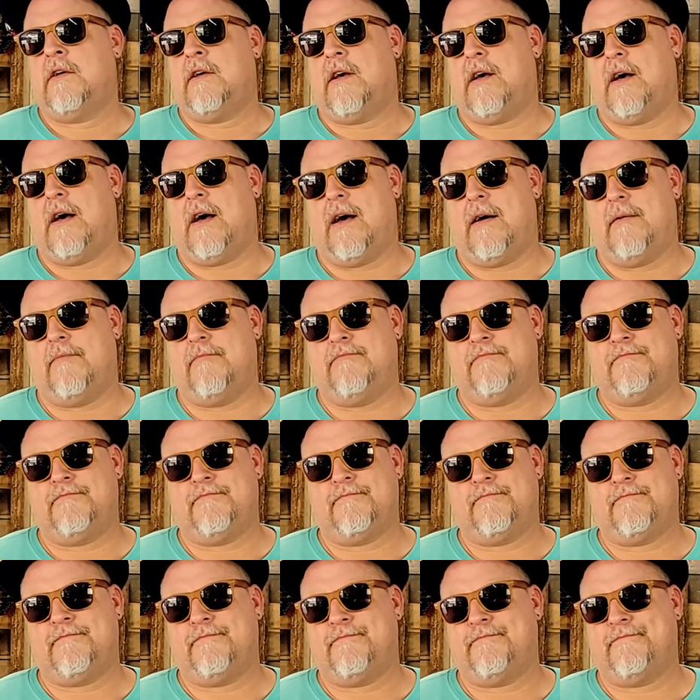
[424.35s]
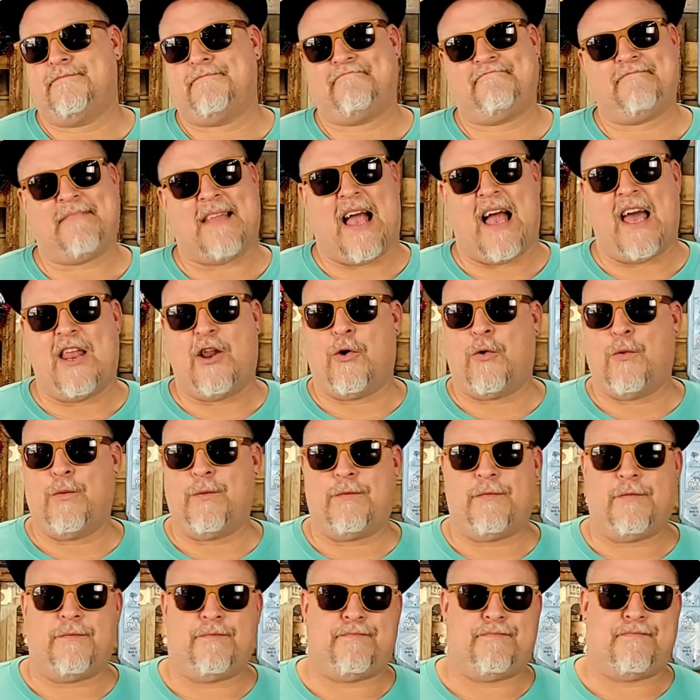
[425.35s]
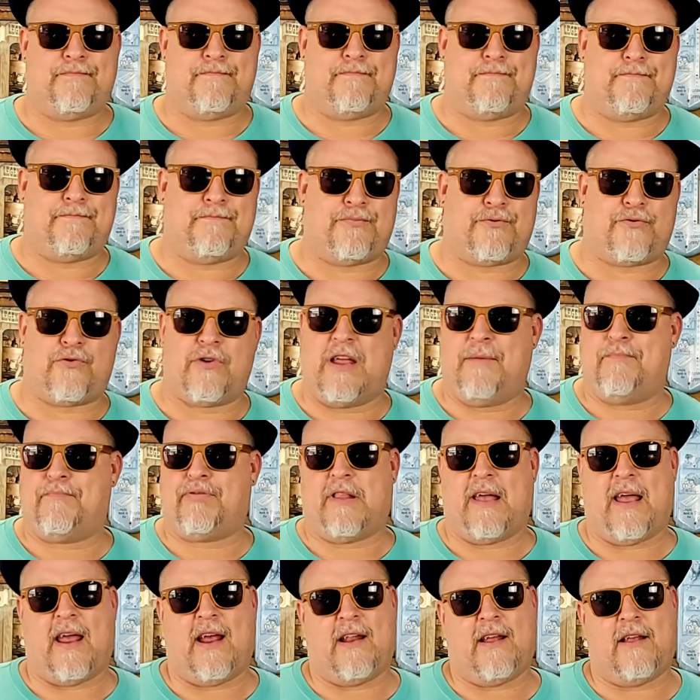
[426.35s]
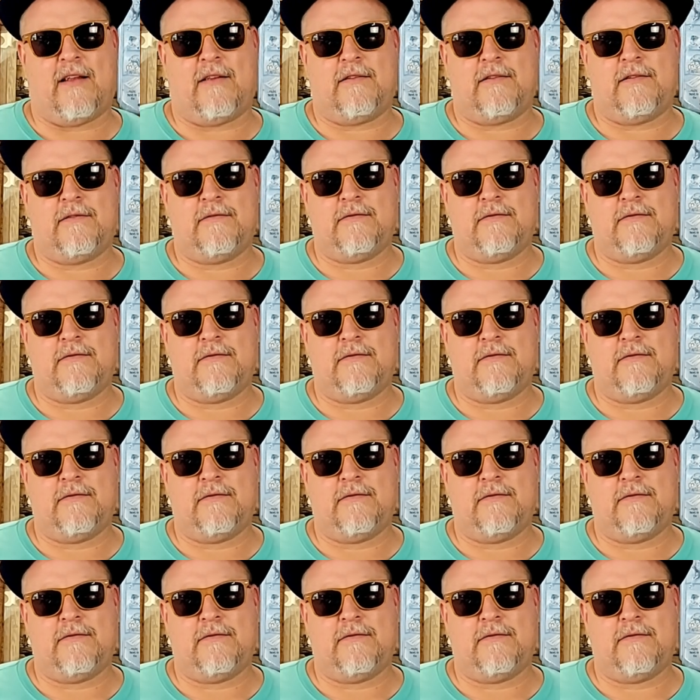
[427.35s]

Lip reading: I don't pre-plan it